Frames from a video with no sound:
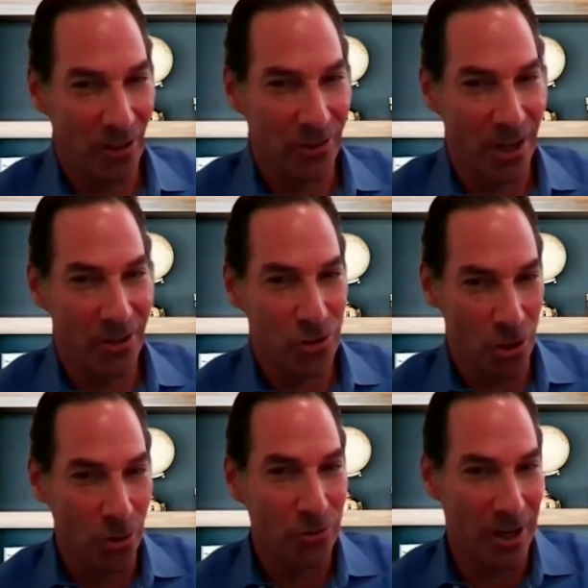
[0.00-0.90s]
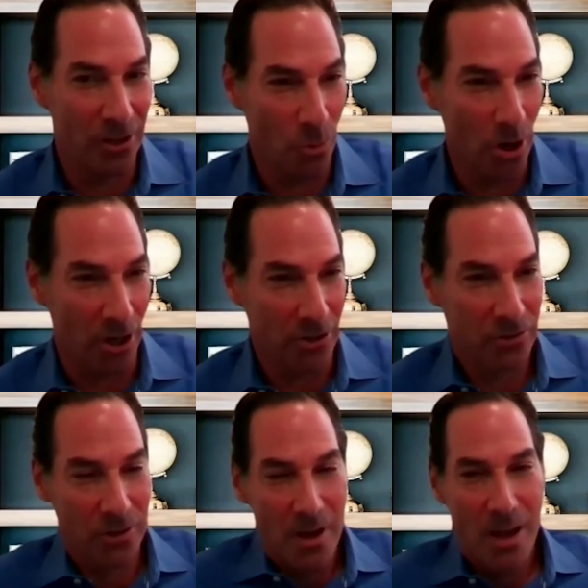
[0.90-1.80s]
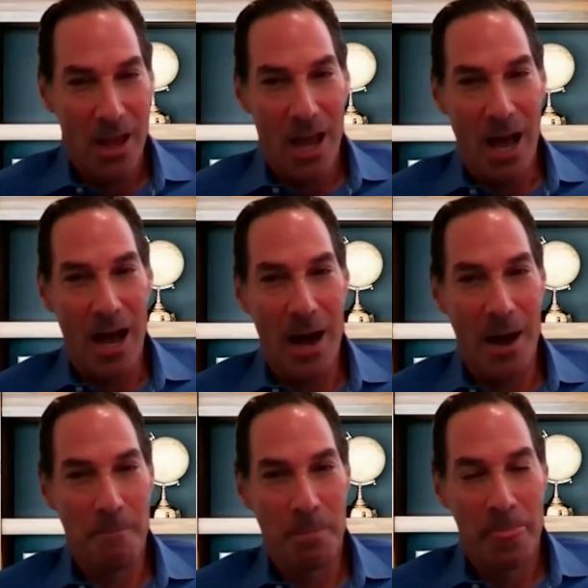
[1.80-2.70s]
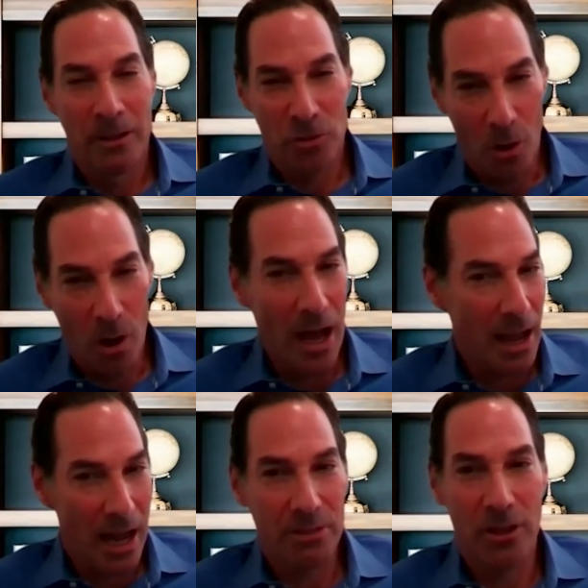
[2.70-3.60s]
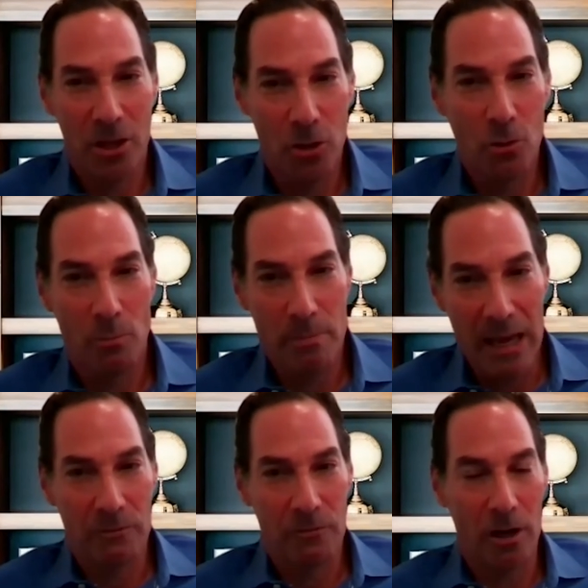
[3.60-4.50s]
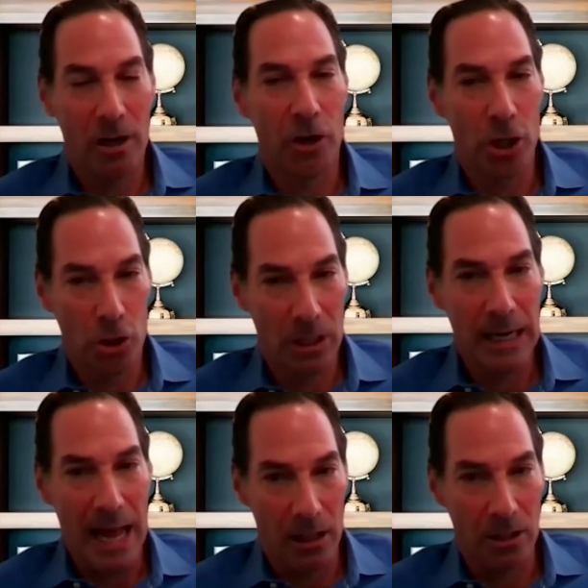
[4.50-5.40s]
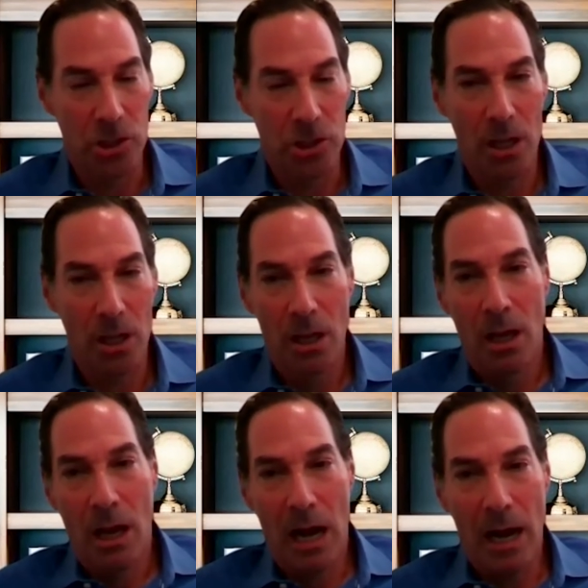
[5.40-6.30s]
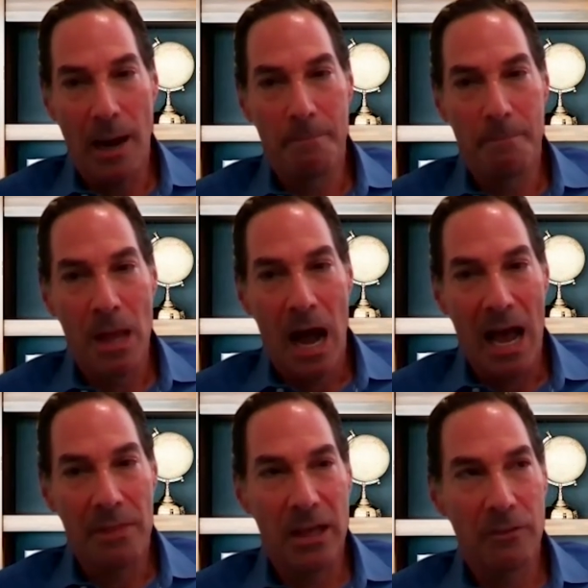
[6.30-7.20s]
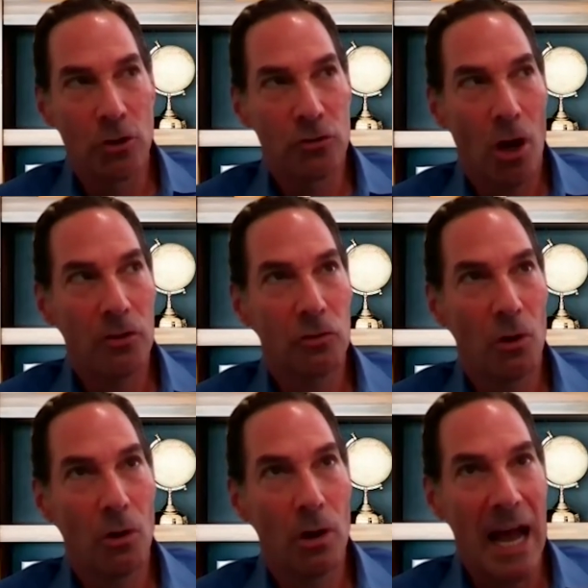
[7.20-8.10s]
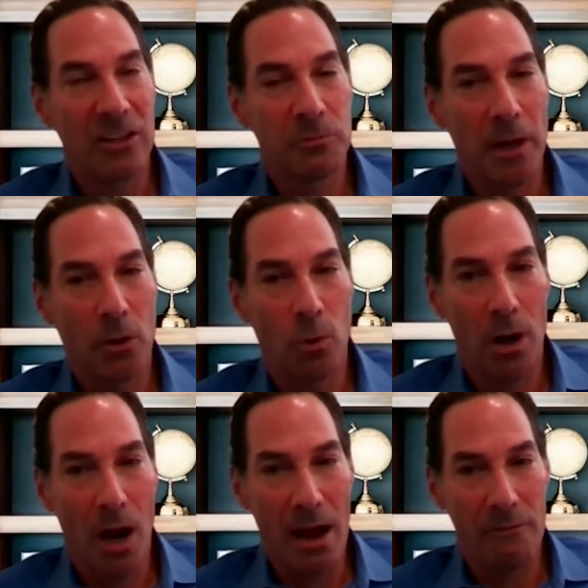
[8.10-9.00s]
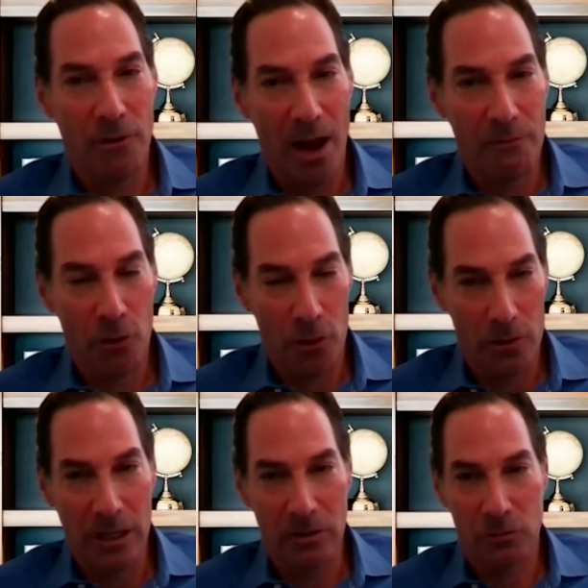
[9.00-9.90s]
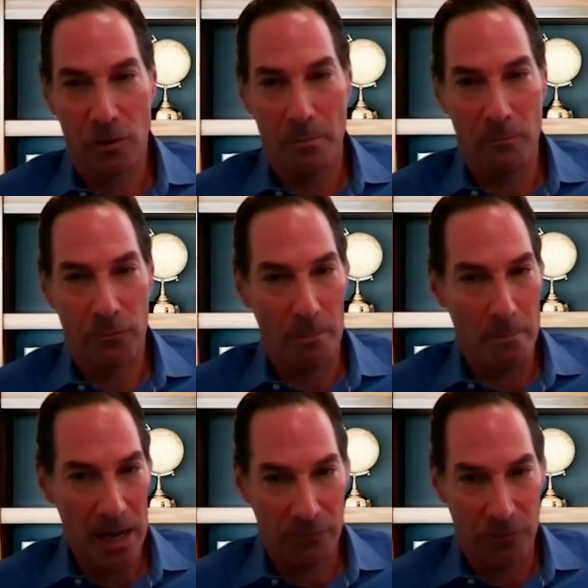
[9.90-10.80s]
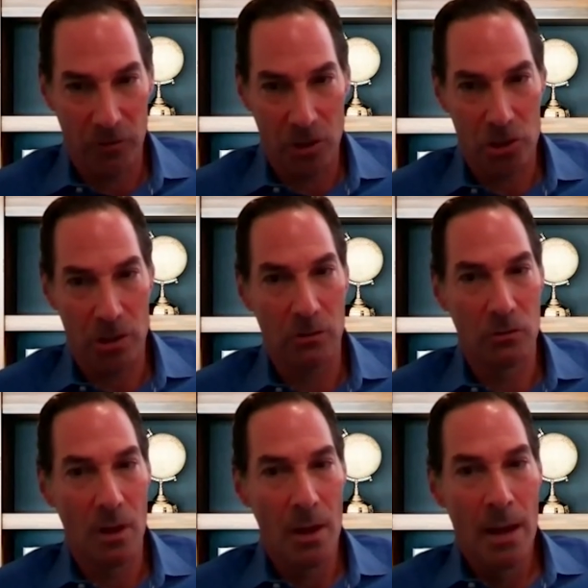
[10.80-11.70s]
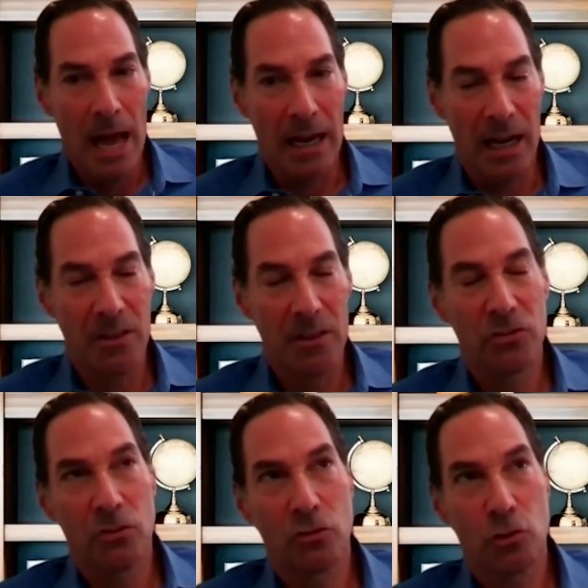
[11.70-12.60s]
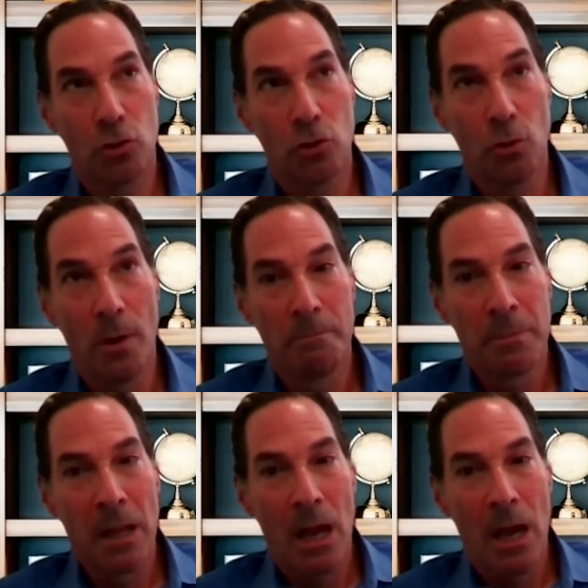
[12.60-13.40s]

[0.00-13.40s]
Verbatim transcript: does it and shows that it works. Um, so I, I, think you make a very, very good analogy. Um, I think there's also an aspect where I've, I've heard this from, from many physicians, and I think this is true